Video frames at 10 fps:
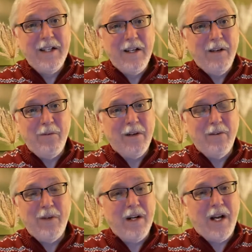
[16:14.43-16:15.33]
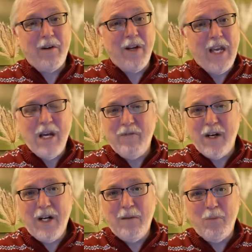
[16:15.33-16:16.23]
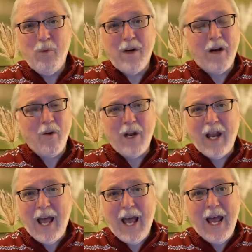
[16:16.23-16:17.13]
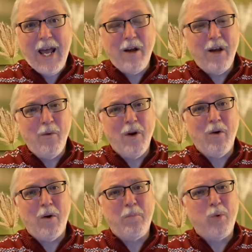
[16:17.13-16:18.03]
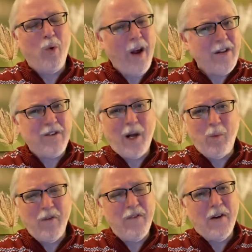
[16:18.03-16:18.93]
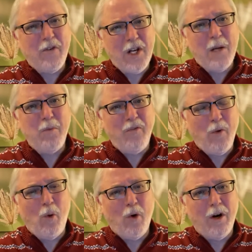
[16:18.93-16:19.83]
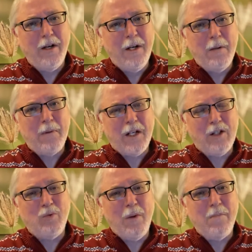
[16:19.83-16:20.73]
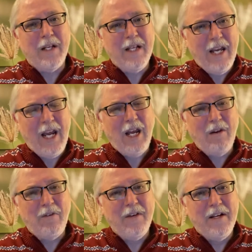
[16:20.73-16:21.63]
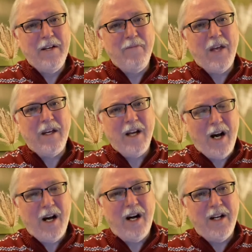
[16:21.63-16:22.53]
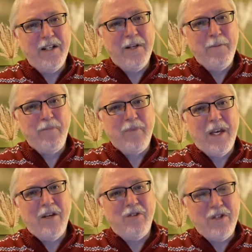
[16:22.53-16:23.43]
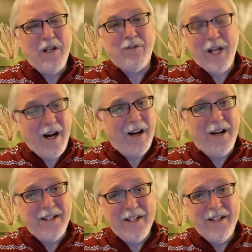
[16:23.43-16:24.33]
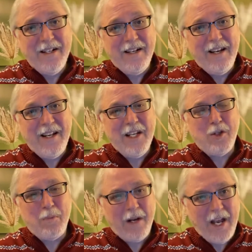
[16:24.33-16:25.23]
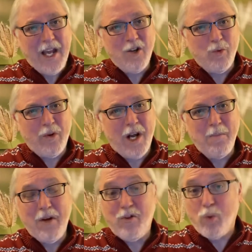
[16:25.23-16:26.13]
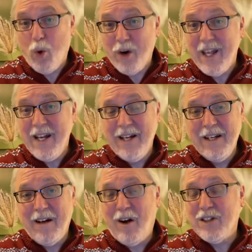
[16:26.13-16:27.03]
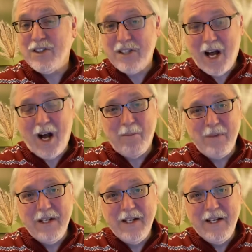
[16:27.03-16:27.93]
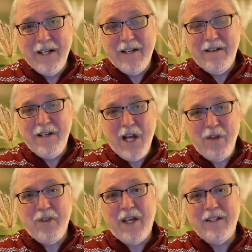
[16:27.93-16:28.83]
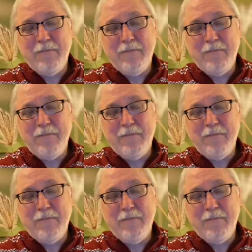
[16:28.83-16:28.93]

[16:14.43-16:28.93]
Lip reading: We're not going to give up. We're not going to lag. We're going to press like we've never done before, because we believe that God is still God and his plans will not be thwarted or stopped. Nothing